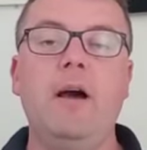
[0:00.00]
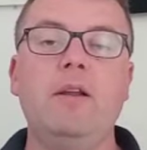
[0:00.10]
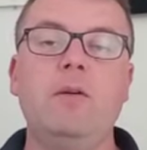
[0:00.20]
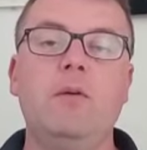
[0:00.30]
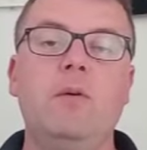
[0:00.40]

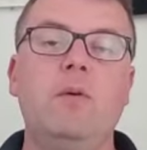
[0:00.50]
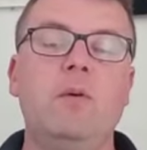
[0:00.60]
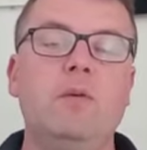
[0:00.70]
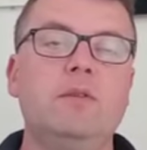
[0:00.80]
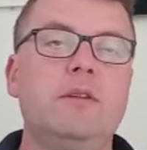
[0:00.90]
I
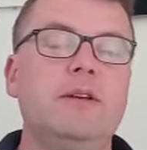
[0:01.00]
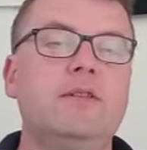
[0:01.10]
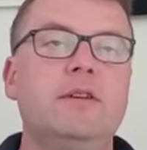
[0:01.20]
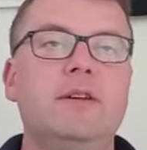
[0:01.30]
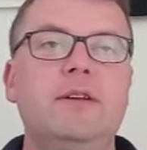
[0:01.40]
know
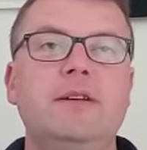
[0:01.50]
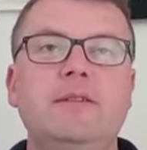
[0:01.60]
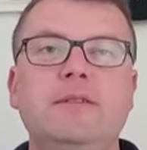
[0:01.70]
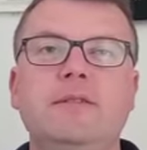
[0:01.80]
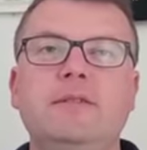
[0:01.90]
that's a
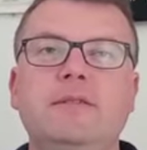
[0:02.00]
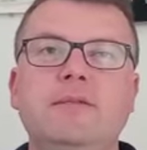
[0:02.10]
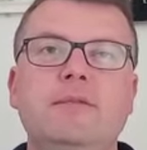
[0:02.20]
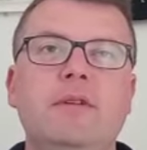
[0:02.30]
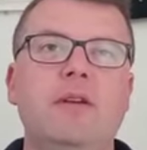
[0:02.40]

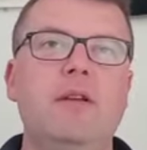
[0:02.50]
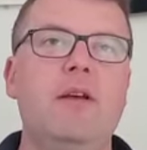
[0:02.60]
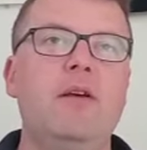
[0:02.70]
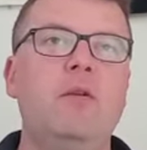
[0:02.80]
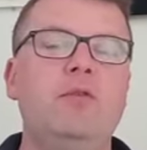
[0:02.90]

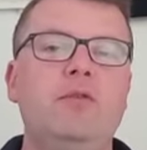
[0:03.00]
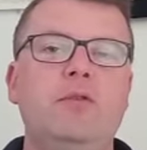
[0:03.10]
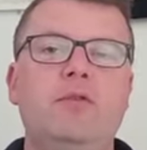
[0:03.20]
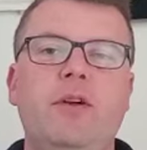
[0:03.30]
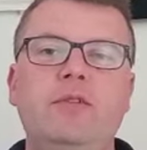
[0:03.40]
good
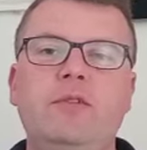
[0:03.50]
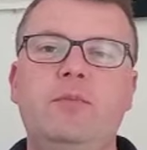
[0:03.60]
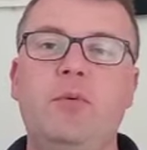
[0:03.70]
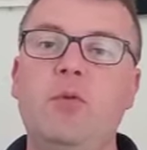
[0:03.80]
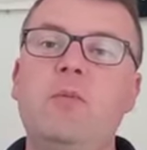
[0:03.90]
judge fancies
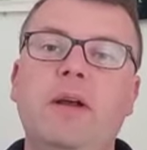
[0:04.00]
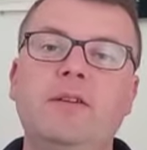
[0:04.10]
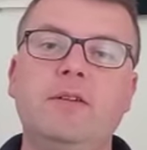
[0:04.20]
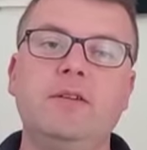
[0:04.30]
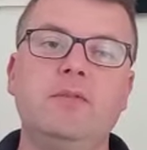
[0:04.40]
Broome,
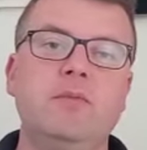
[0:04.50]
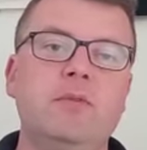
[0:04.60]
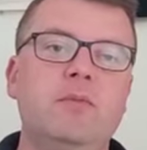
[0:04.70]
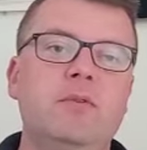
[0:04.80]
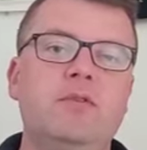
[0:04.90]
actually,
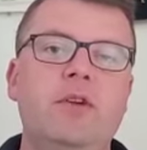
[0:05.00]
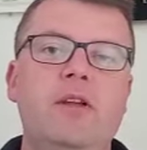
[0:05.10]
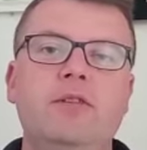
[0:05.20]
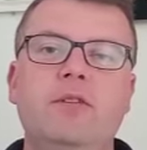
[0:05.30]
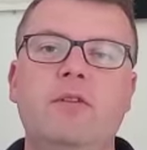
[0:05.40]
with
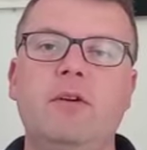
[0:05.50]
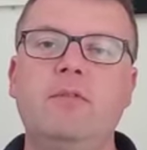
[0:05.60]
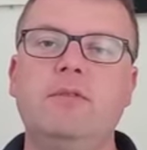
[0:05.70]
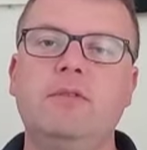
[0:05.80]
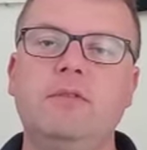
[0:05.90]
changing the
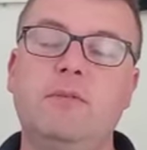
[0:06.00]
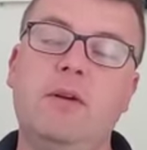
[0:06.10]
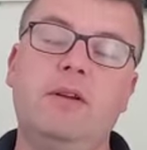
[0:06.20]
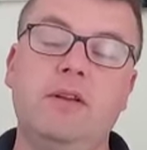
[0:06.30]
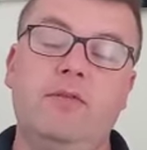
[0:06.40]
ground.
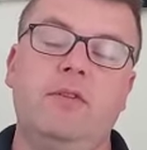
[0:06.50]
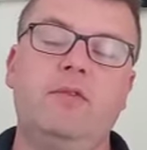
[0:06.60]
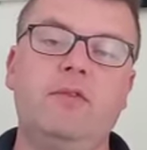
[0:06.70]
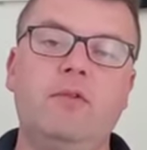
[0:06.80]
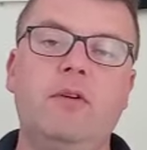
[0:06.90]
Well, if the
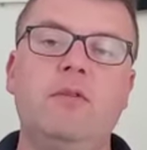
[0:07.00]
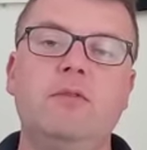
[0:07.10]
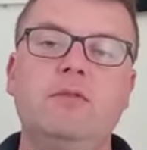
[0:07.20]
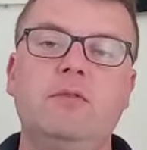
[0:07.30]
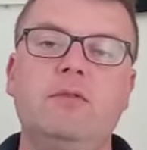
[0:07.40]
ground
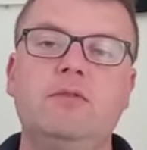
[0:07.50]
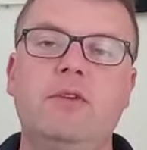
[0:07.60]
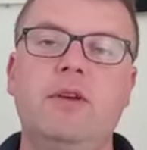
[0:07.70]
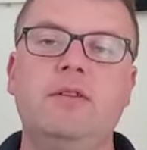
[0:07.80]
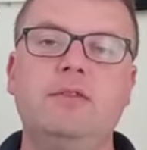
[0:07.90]
does
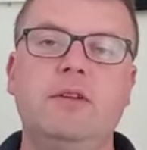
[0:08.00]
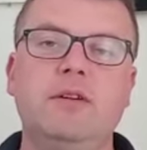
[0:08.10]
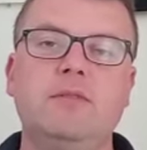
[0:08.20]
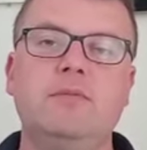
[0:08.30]
change, then